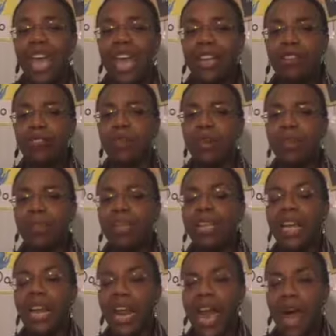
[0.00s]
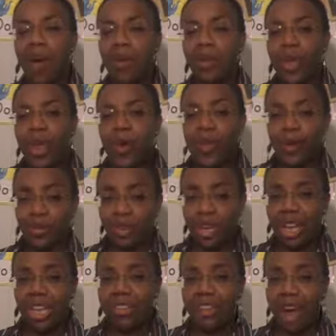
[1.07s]
and try to plan out what you're
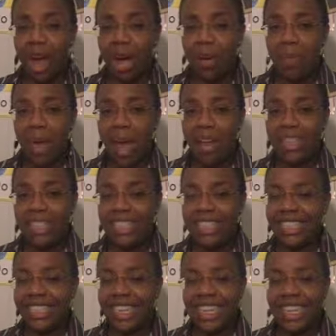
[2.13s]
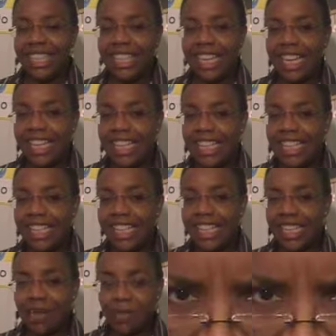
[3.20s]
going to talk about. Yeah, that's not a good thing.